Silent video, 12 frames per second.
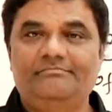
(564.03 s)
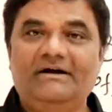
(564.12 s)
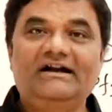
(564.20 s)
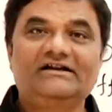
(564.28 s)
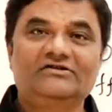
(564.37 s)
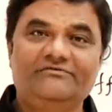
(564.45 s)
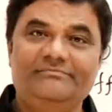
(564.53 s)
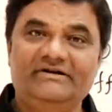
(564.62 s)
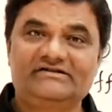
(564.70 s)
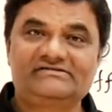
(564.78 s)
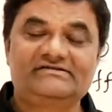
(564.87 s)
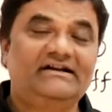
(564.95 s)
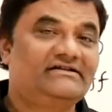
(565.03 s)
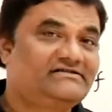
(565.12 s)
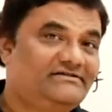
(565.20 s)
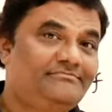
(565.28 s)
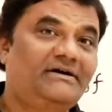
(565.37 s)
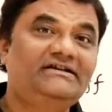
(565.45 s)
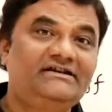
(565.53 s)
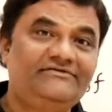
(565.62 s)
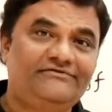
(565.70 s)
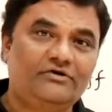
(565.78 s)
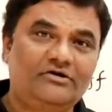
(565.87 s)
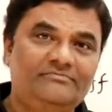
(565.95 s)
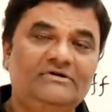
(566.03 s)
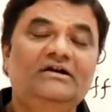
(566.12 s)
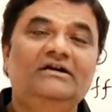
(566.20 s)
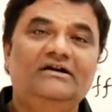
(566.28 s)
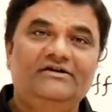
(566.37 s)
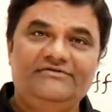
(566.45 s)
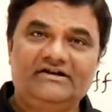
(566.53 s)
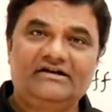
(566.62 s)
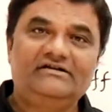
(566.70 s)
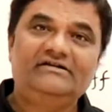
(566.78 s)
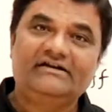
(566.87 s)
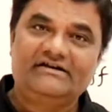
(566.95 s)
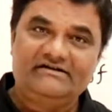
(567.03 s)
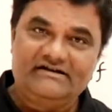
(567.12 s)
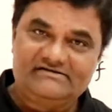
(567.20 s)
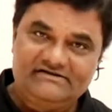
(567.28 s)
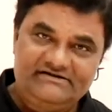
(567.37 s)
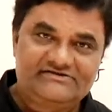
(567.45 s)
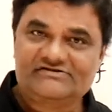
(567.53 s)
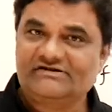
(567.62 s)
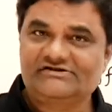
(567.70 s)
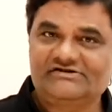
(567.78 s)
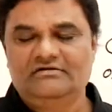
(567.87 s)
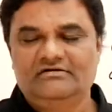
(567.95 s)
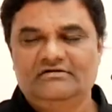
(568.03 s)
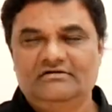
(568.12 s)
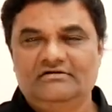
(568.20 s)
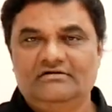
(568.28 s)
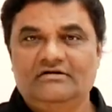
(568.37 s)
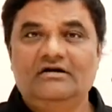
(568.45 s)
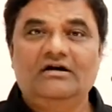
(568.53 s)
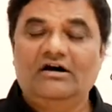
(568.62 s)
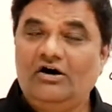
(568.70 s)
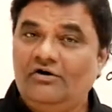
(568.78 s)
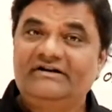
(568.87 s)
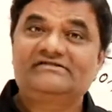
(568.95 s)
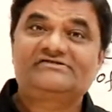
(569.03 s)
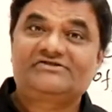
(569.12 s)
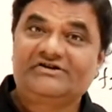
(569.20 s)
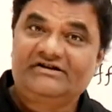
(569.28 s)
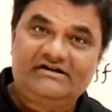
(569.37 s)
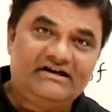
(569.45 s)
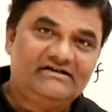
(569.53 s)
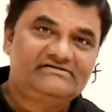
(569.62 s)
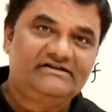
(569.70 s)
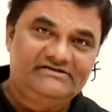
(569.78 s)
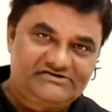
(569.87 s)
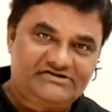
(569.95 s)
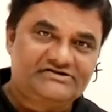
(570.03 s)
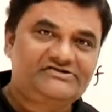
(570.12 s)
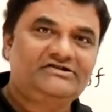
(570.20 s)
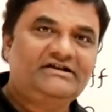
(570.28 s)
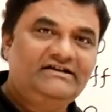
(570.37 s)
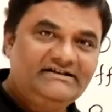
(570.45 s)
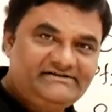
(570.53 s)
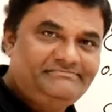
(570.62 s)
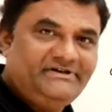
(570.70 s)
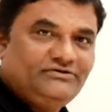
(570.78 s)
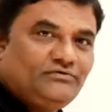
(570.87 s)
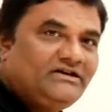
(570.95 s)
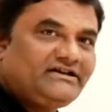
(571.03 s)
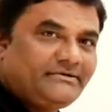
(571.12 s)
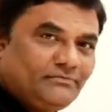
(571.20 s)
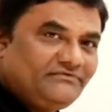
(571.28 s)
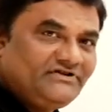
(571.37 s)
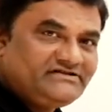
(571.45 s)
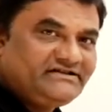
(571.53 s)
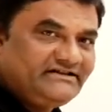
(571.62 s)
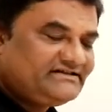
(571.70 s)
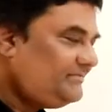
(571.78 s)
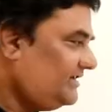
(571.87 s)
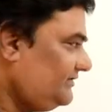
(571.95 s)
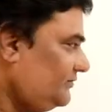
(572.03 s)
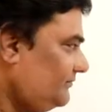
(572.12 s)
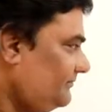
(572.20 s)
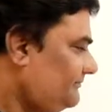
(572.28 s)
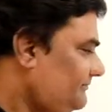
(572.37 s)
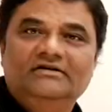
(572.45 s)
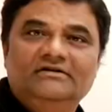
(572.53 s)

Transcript: Pattern of bits that is in binary form, we can take it as an instruction. How it is treated as instruction, I'll explain you. I'll remove this and explain you.